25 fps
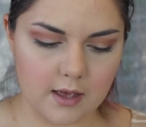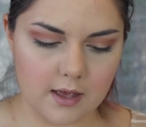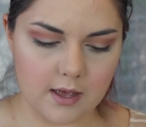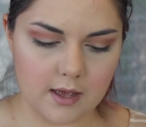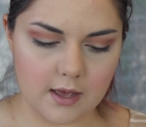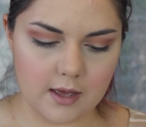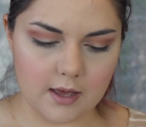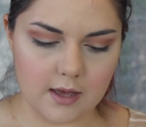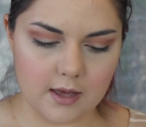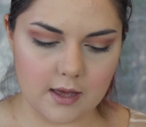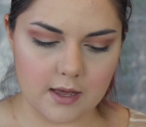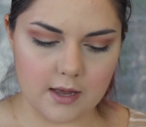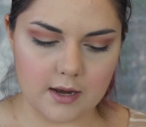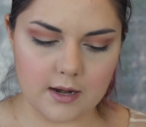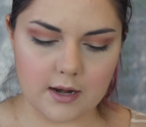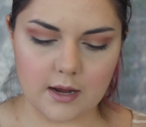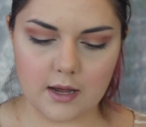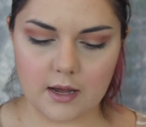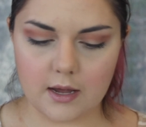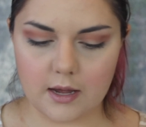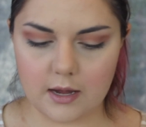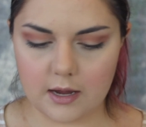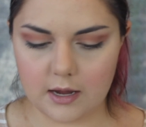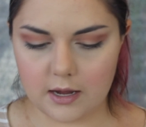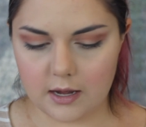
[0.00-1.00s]
And
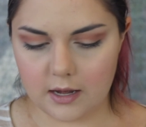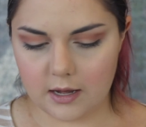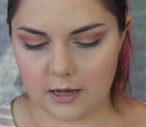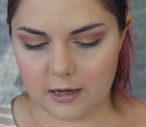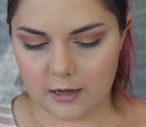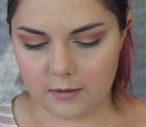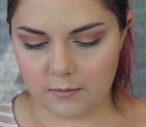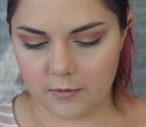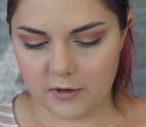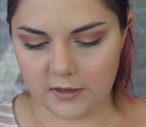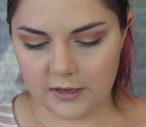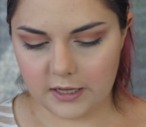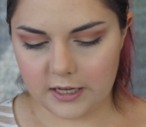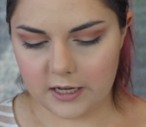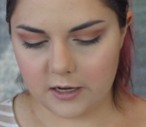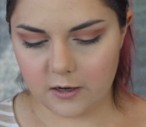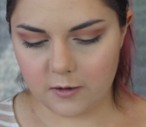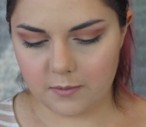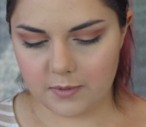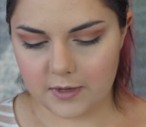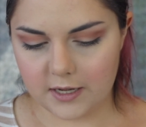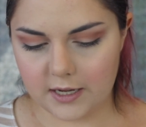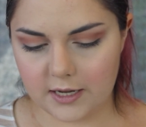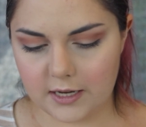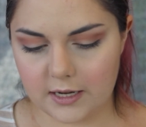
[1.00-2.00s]
I'm really
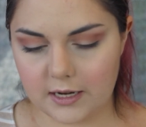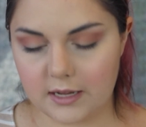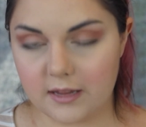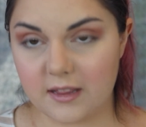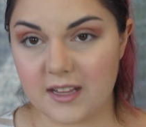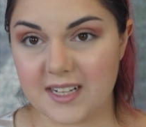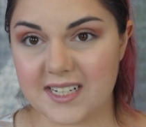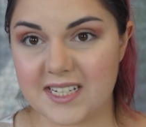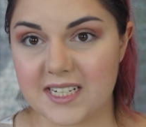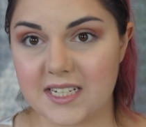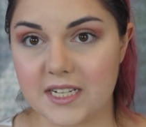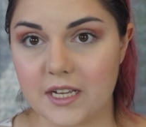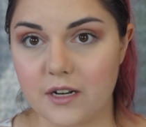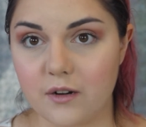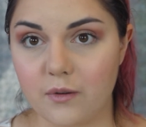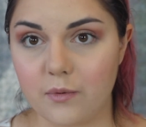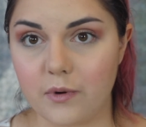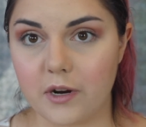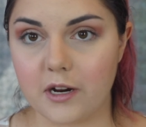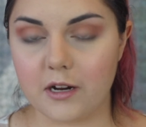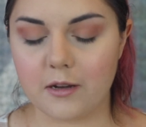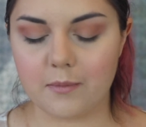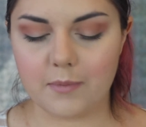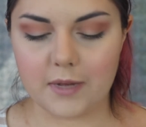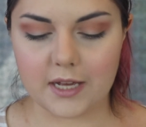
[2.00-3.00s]
hoping this is gonna
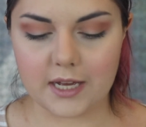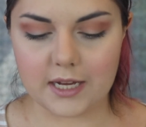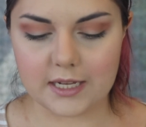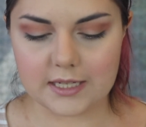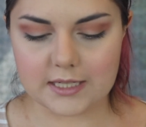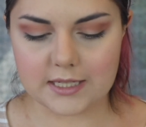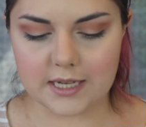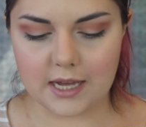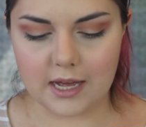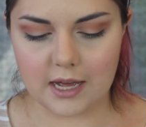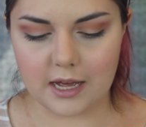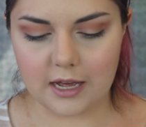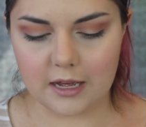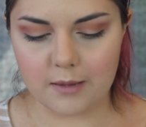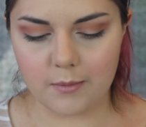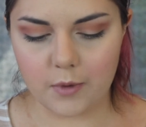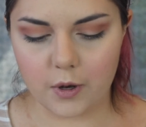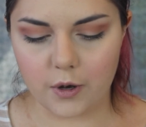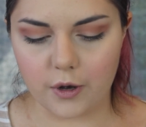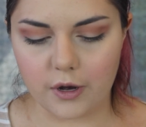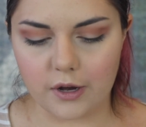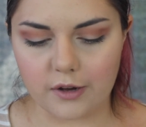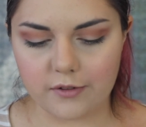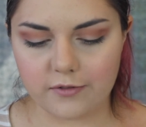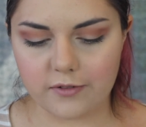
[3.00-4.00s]
work because I'm
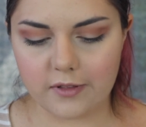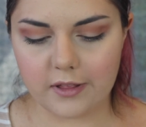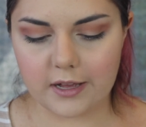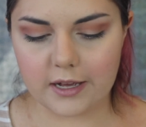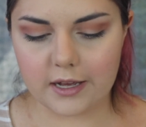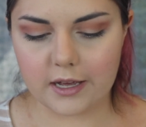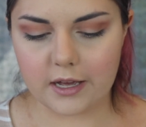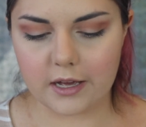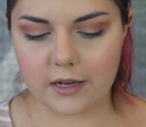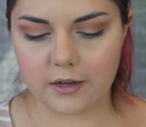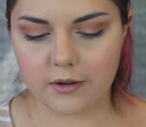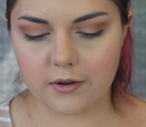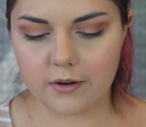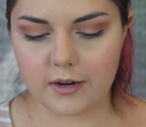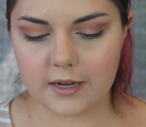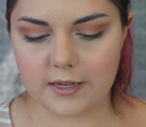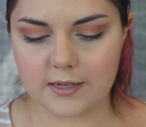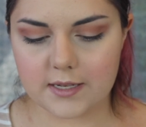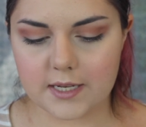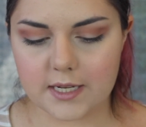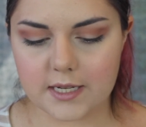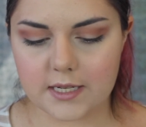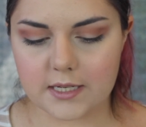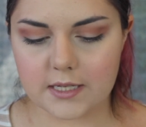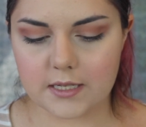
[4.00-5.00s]
awful at cut
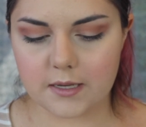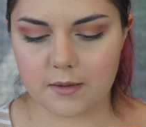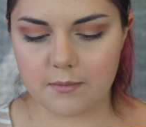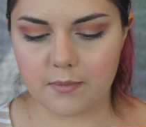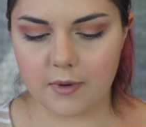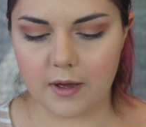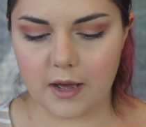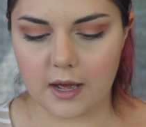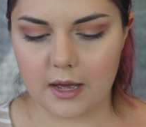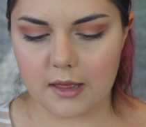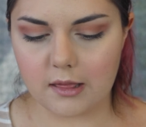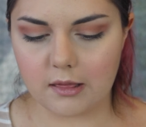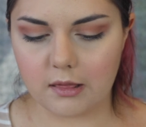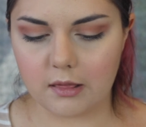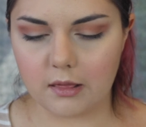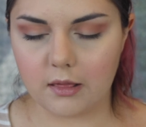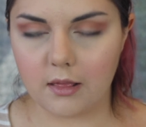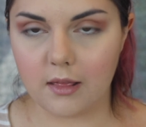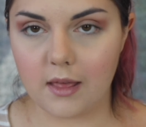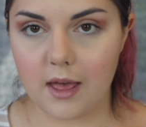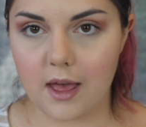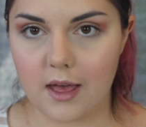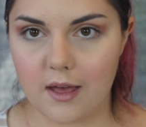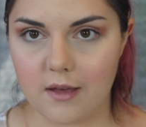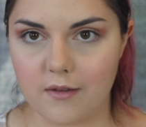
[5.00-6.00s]
creases, but I
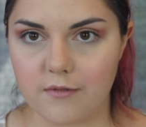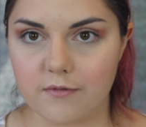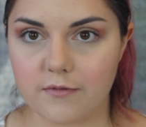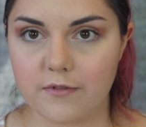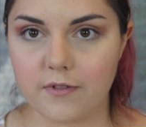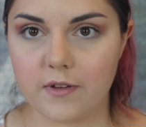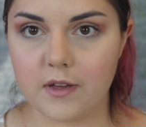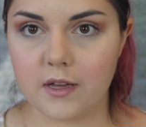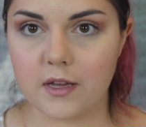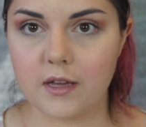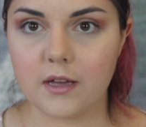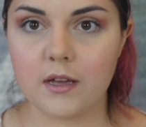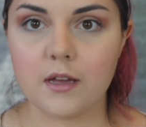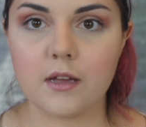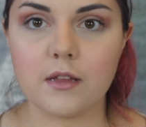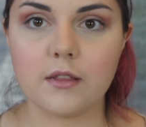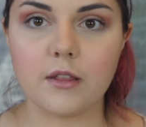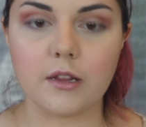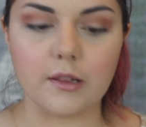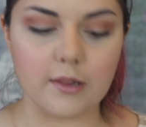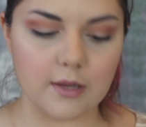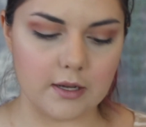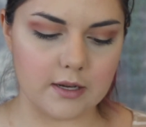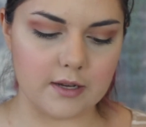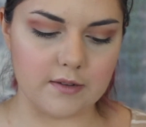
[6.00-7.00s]
love
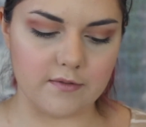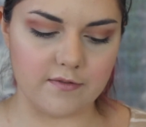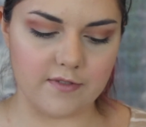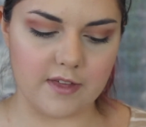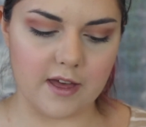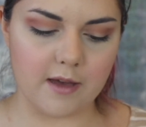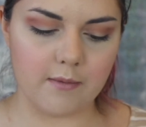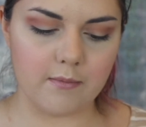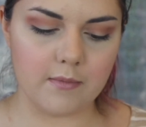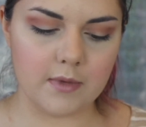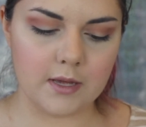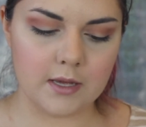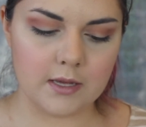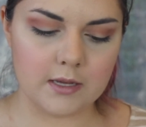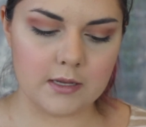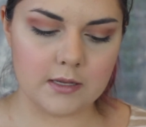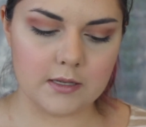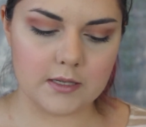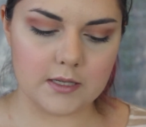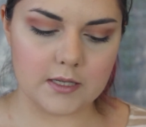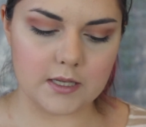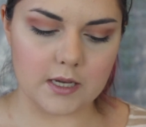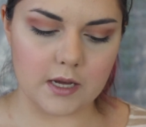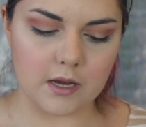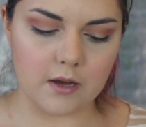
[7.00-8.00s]
the look of them.
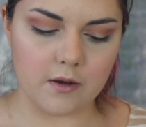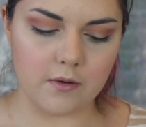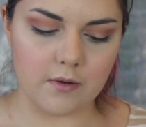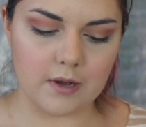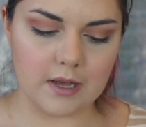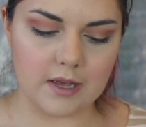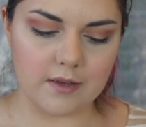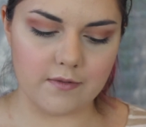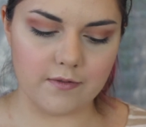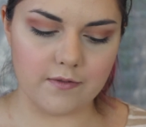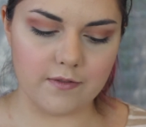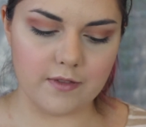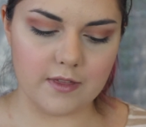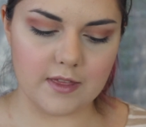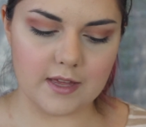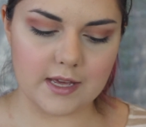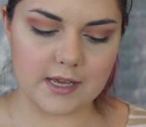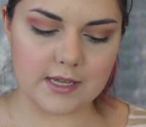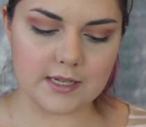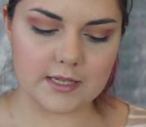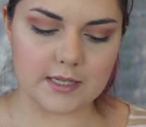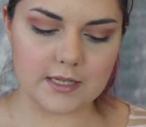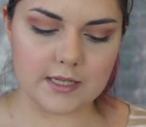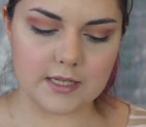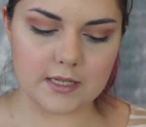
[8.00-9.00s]
So if
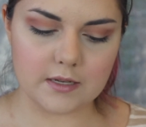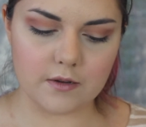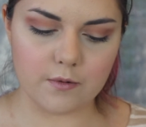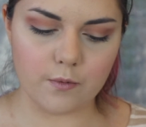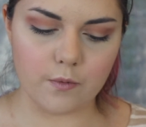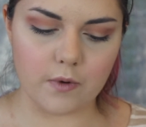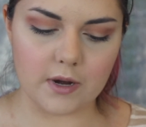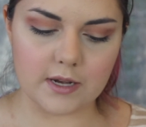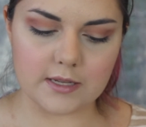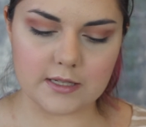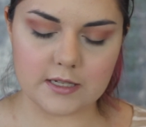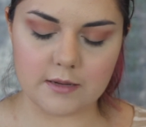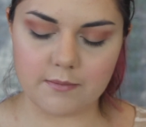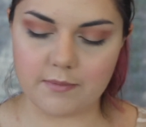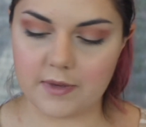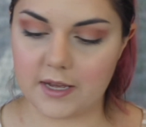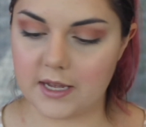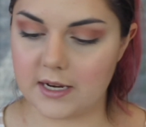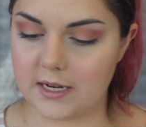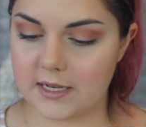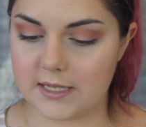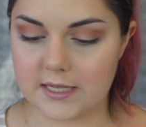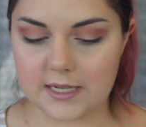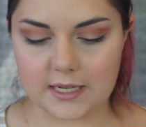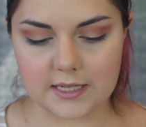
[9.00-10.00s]
this winds up
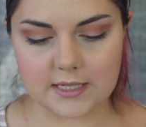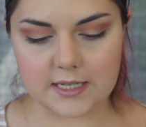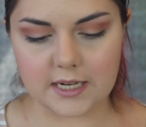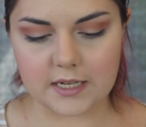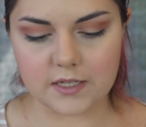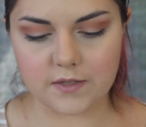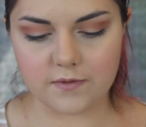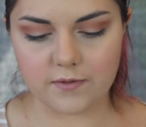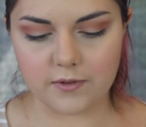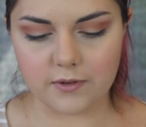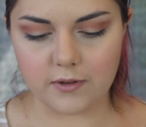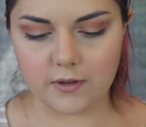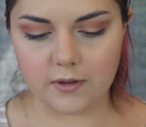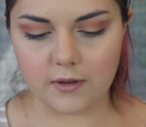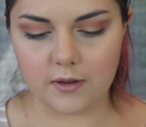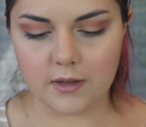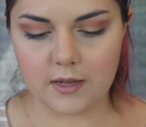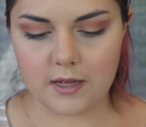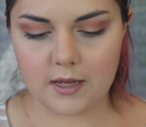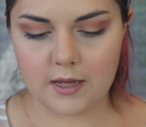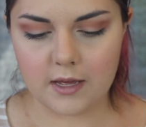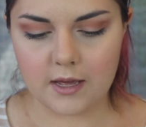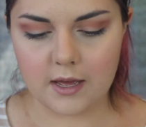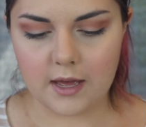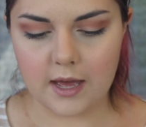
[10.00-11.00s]
being a successful
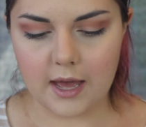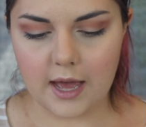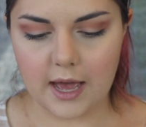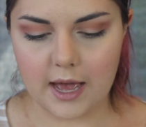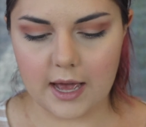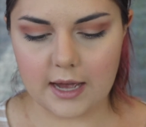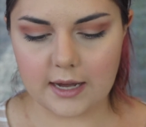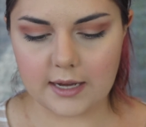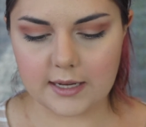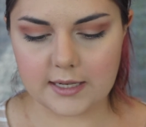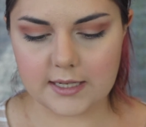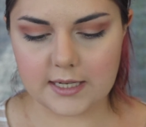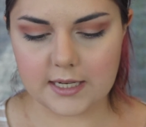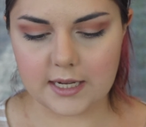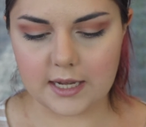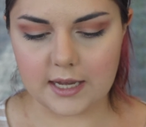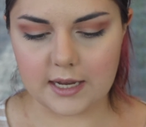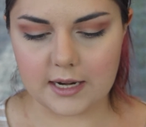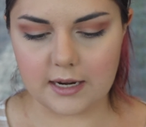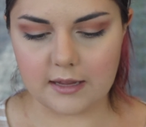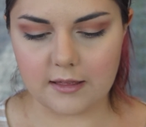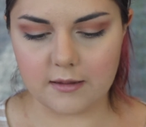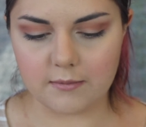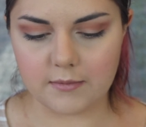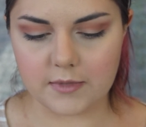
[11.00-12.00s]
hack to
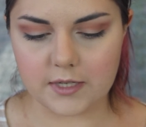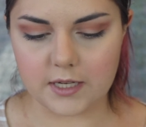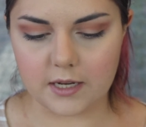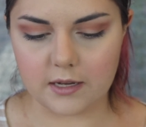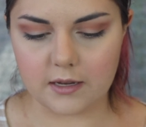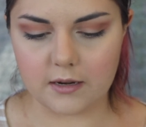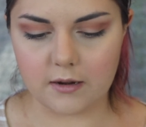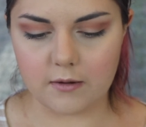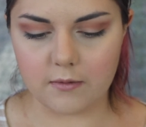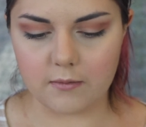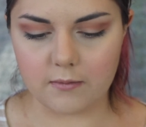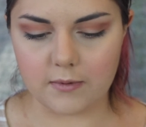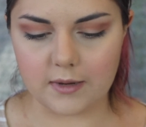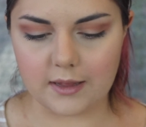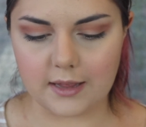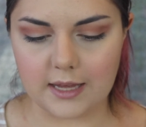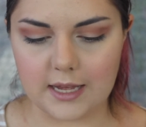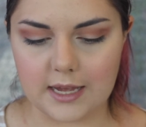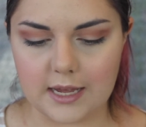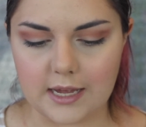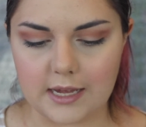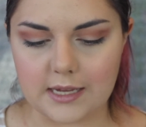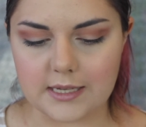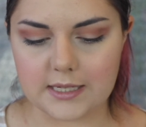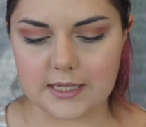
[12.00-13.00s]
getting them done
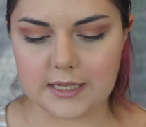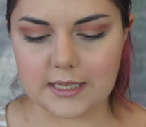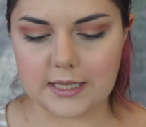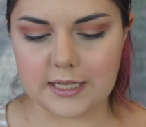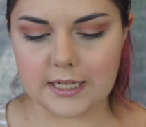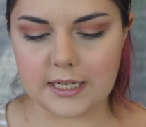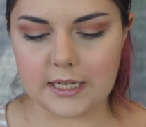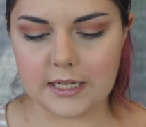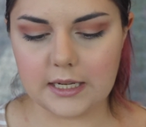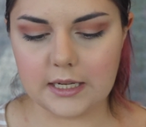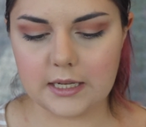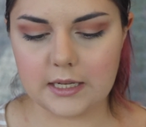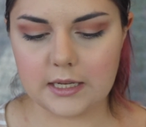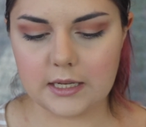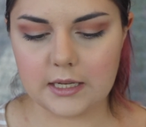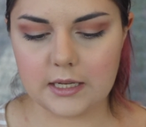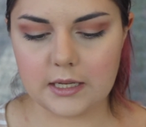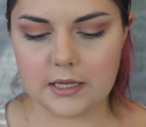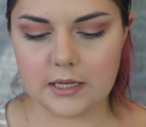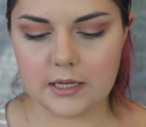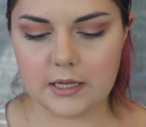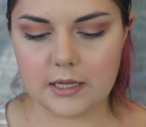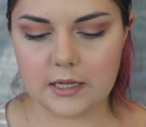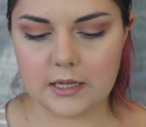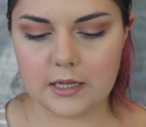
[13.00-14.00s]
really easily,
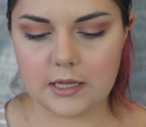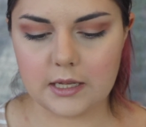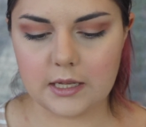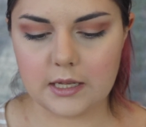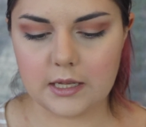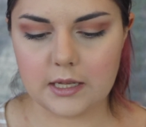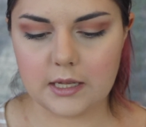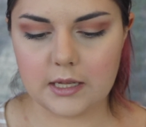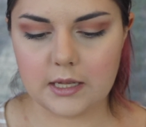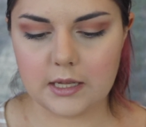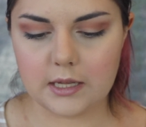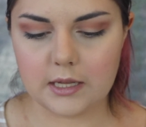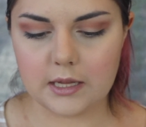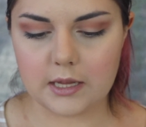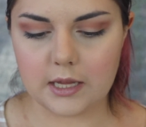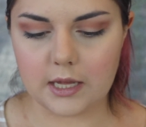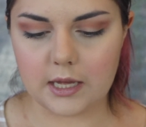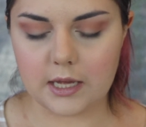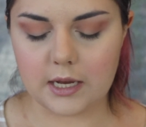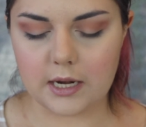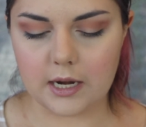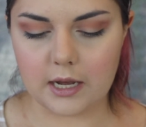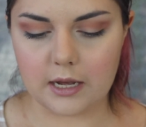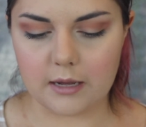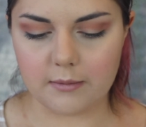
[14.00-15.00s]

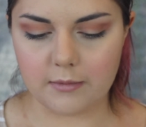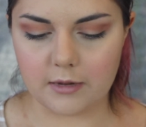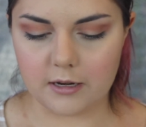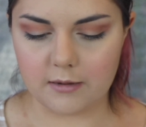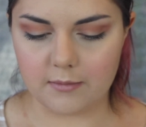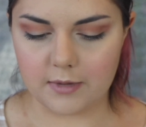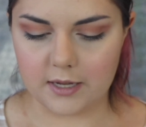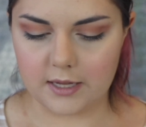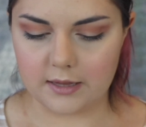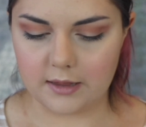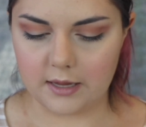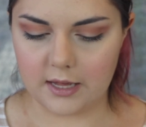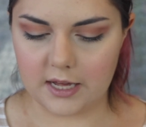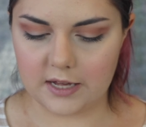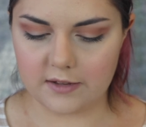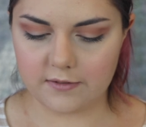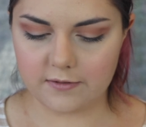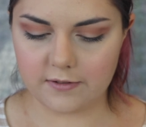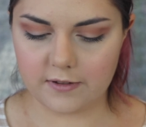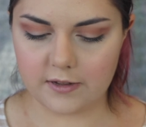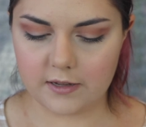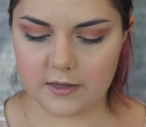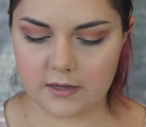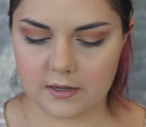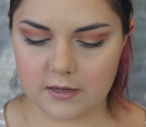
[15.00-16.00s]
then I'm gonna be in
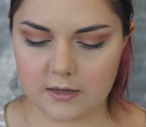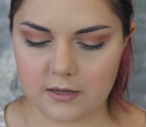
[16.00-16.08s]
love.